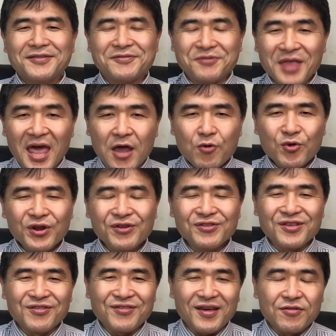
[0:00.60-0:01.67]
Today we'll
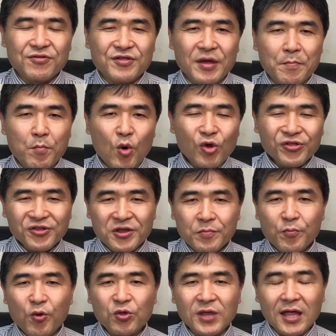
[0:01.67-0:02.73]
discuss the most
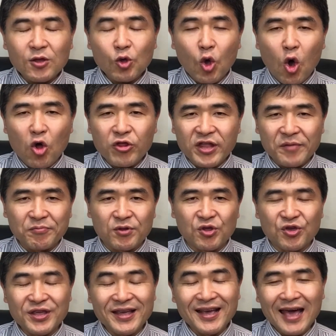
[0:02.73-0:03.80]
important concept
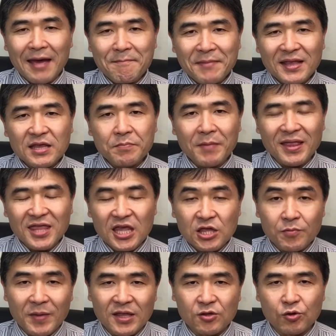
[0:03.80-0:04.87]
in company
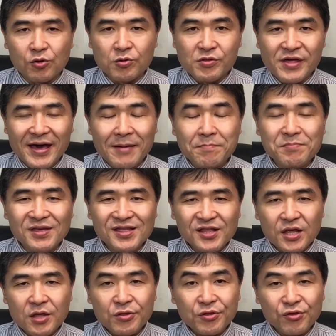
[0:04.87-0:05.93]
management, the
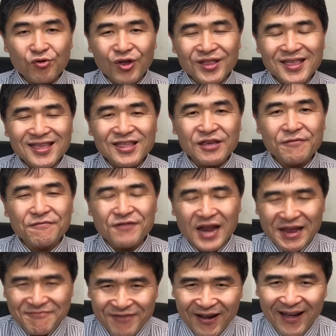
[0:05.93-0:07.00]
business strategy
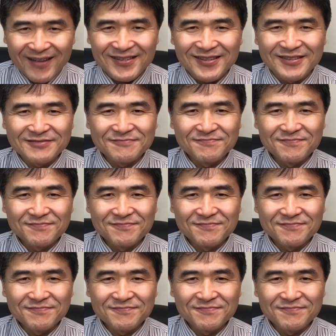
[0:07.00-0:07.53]
framework.